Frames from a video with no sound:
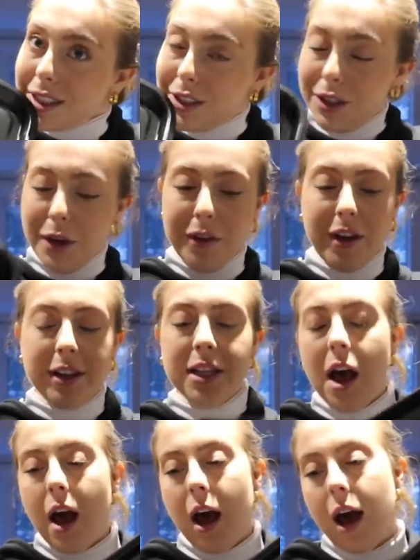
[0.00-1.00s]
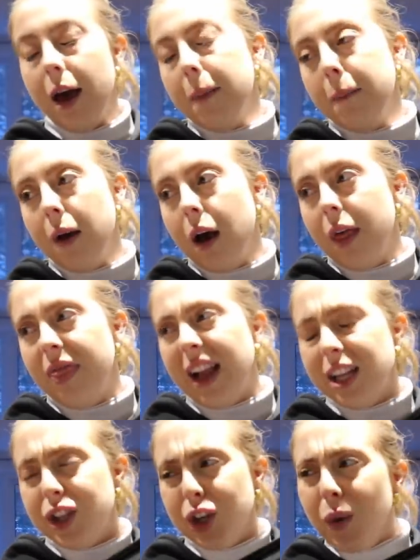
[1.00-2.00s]
two of those. Um,
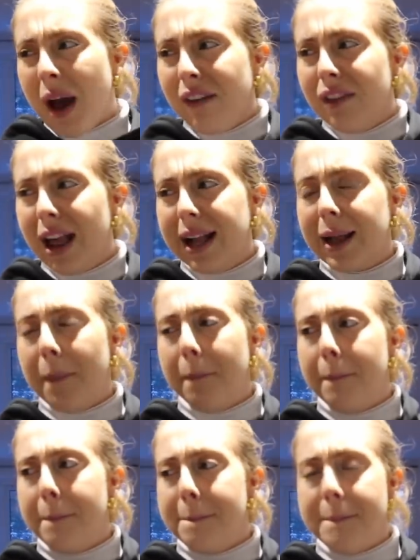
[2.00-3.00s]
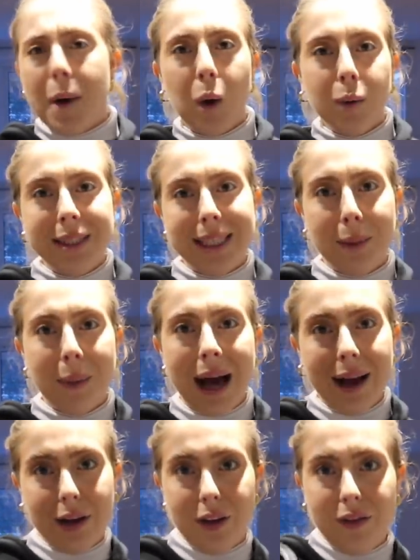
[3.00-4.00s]
they do have like a
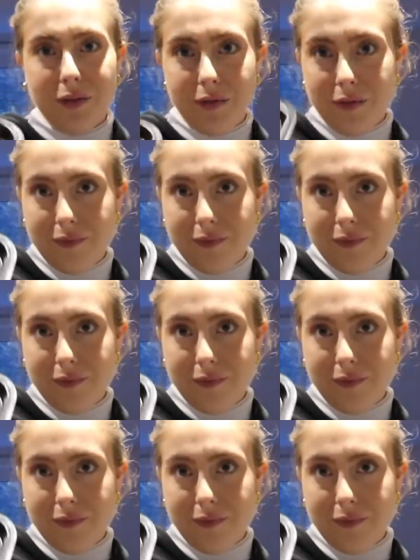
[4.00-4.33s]
multi-pack of